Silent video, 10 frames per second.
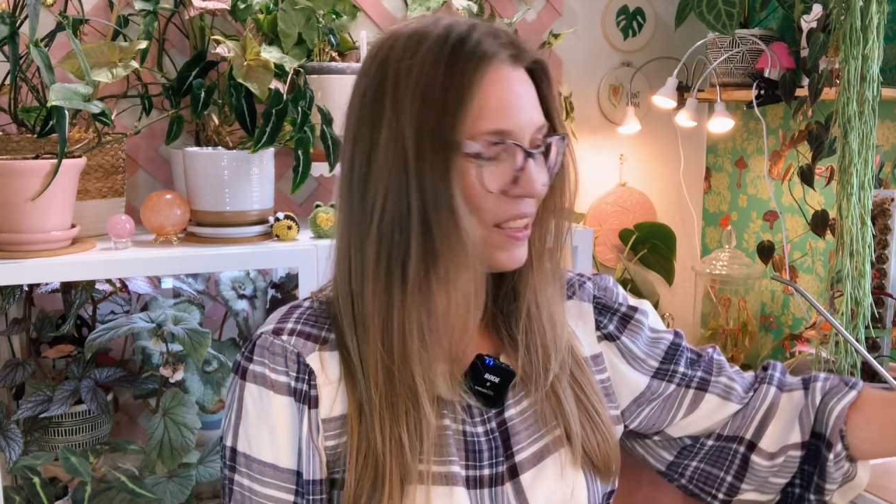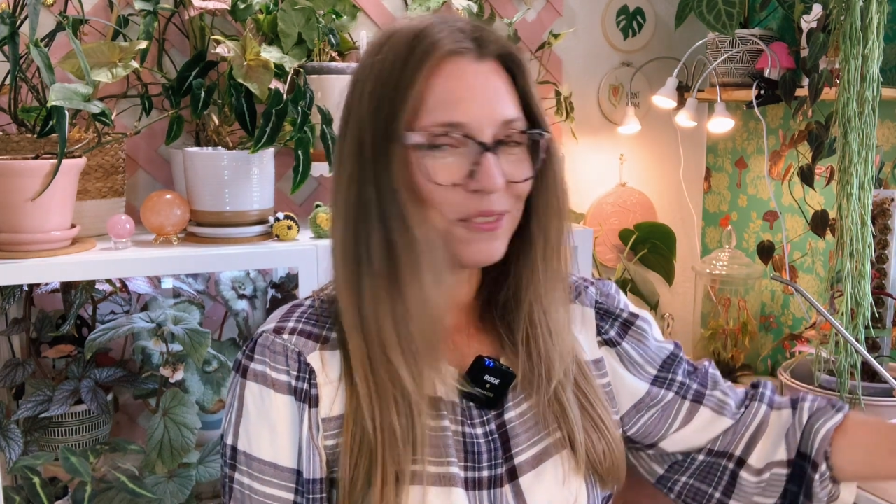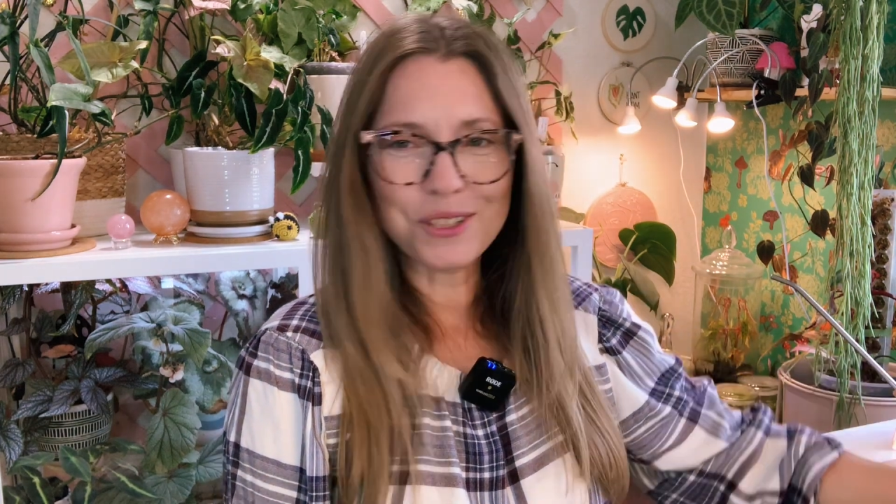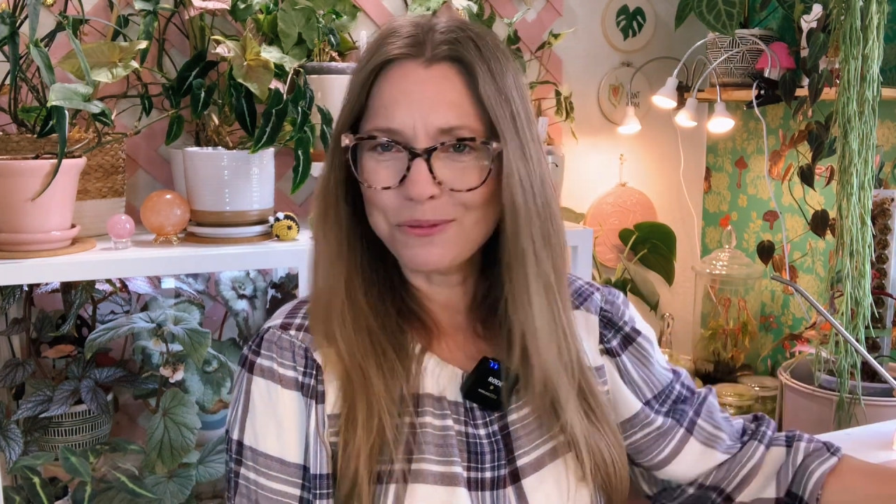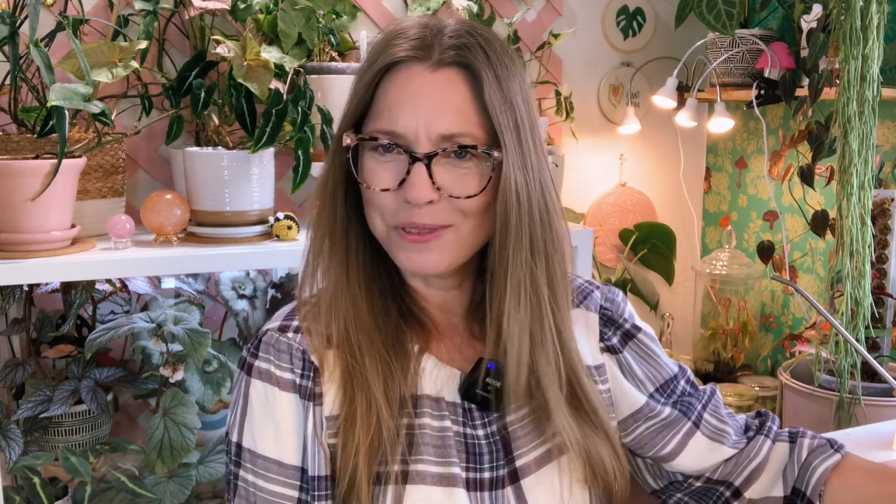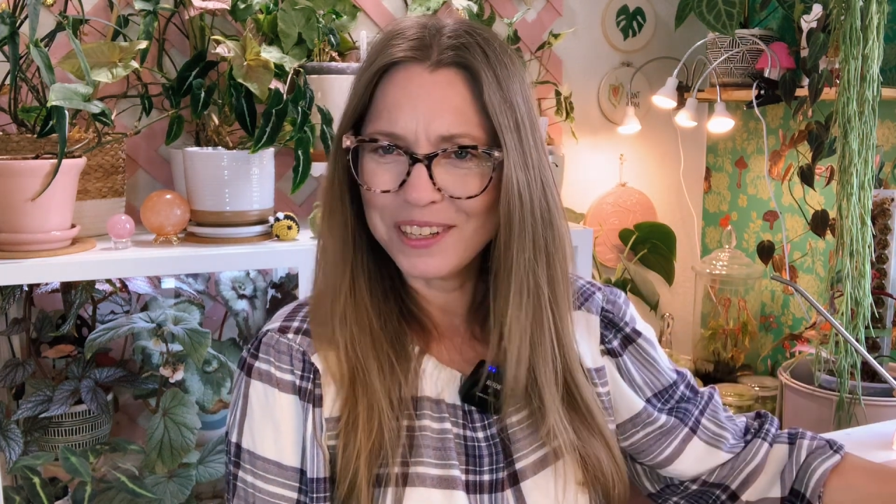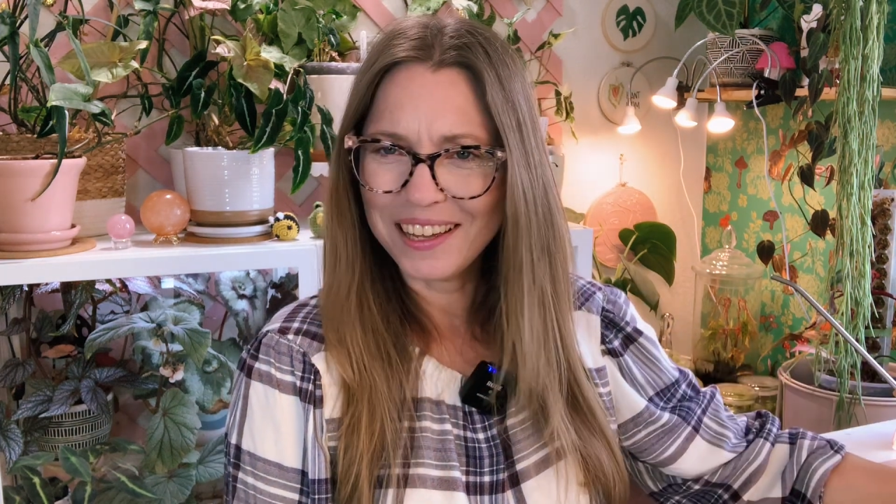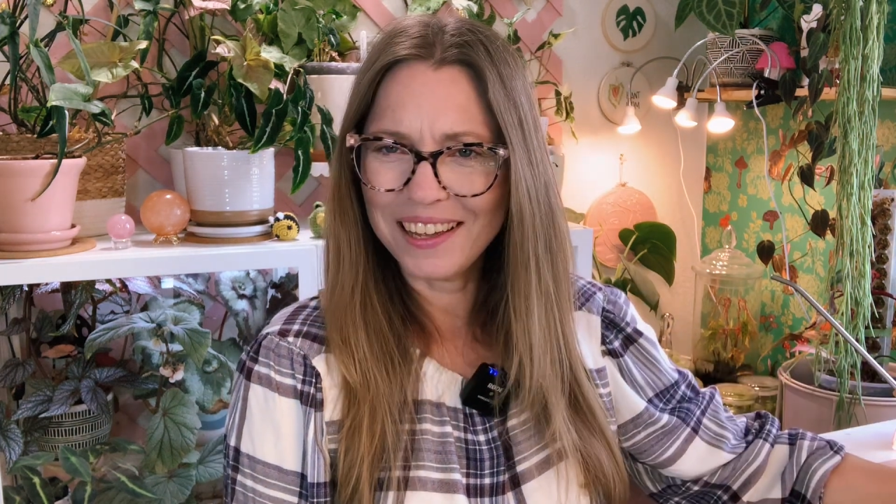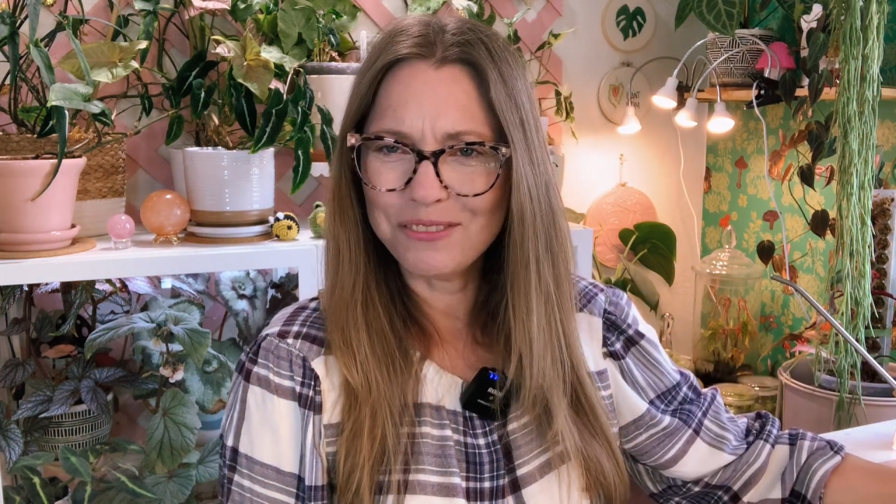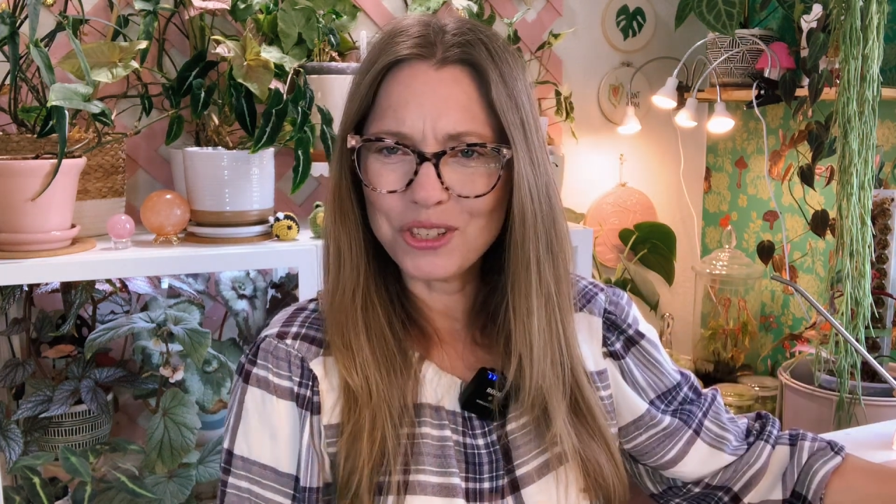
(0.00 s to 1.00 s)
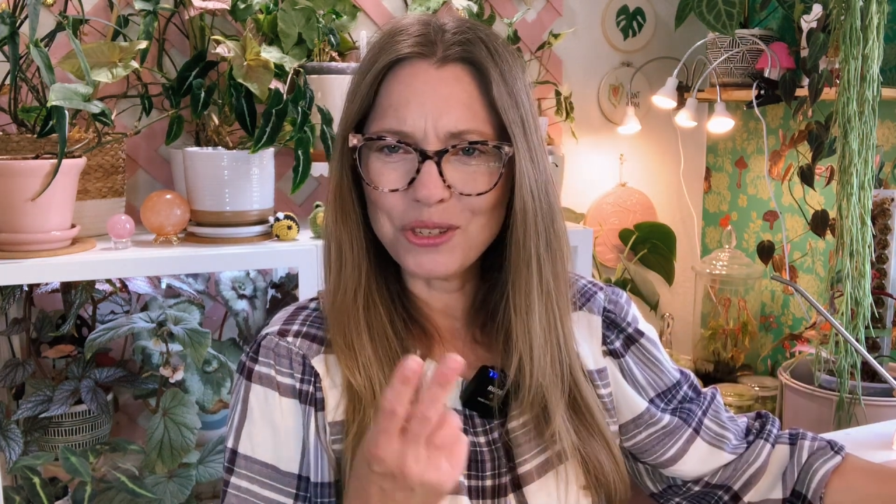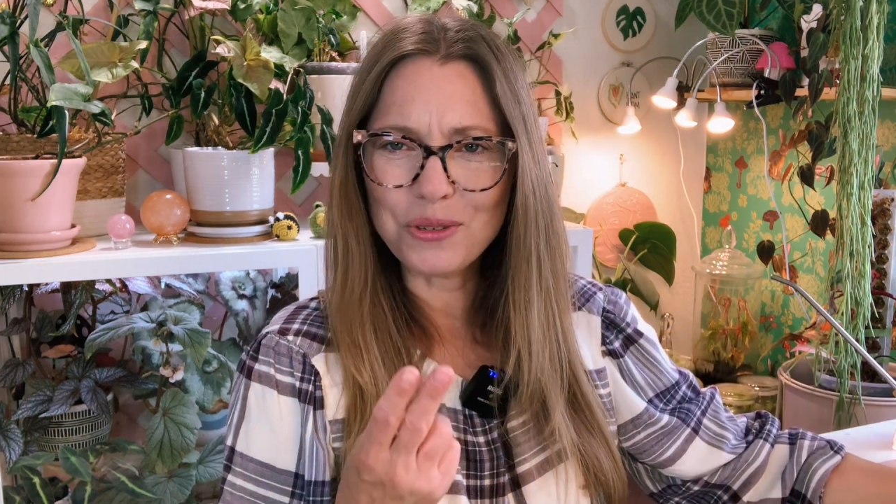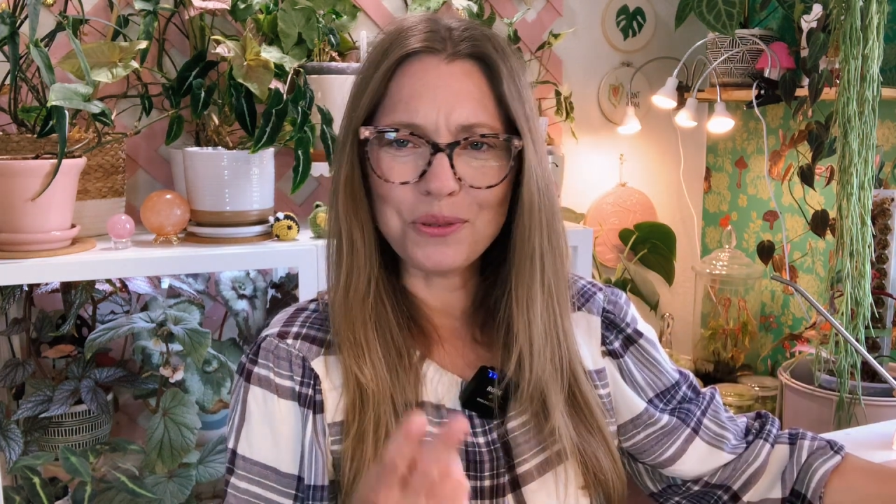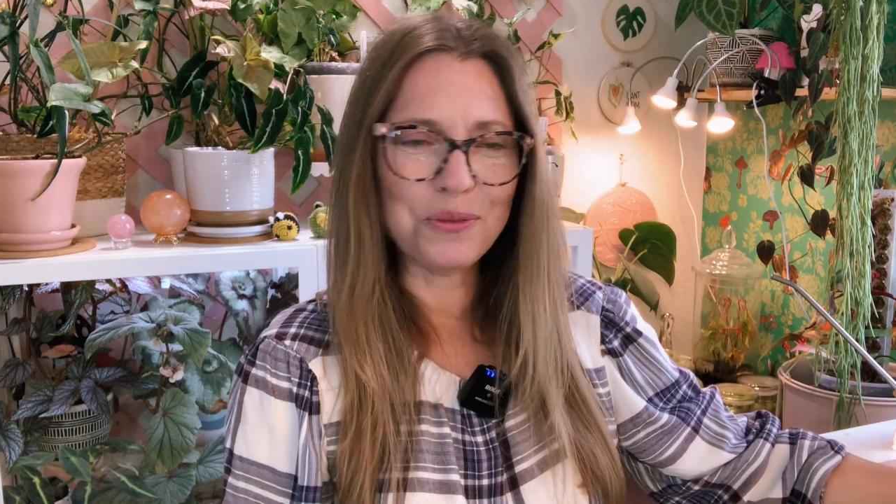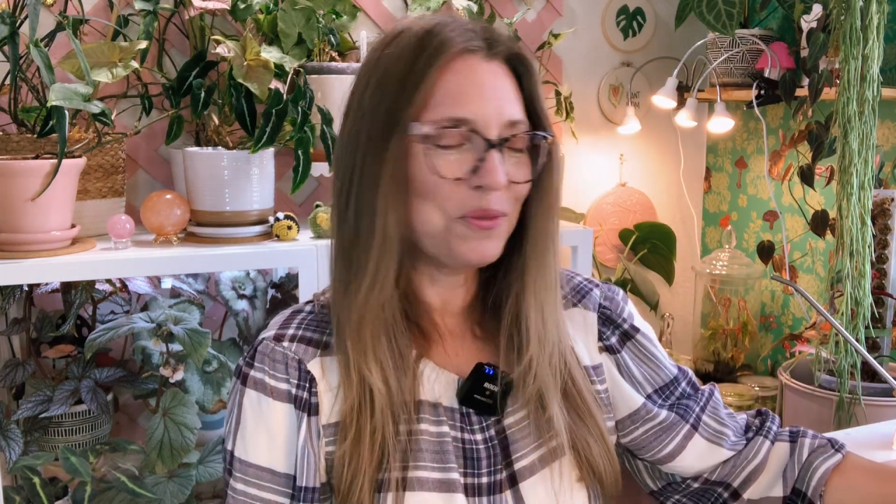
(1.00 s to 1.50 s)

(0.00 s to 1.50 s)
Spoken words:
what's one? I have two. Which